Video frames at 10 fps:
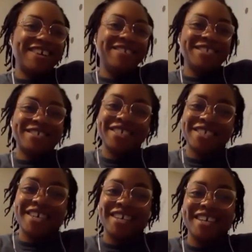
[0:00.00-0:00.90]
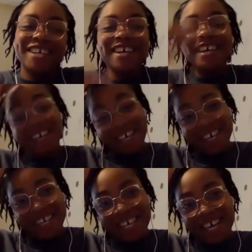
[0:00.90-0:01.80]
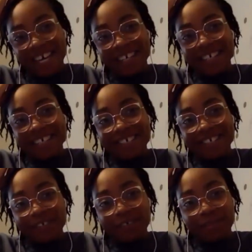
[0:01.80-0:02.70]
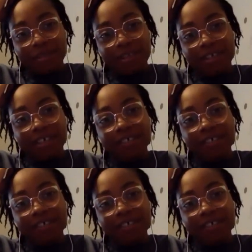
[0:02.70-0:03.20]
I would screenshot it and tag her on social media.